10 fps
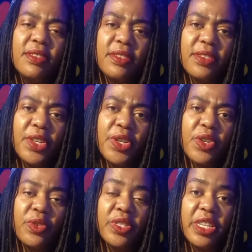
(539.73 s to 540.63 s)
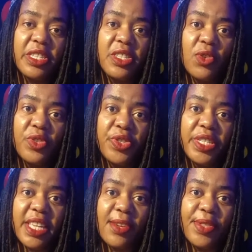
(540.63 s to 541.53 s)
Sharing your dirty laundries
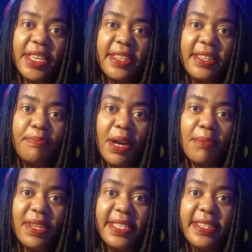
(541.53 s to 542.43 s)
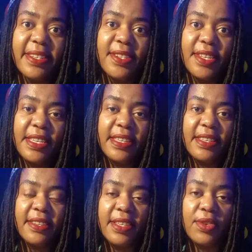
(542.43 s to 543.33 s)
out there in public,
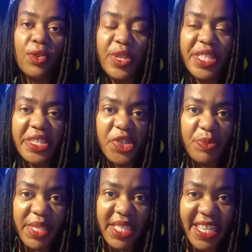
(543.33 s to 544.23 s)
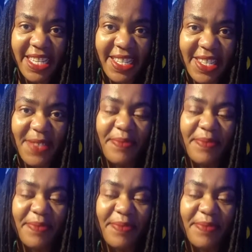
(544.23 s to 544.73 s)
or in the dream state,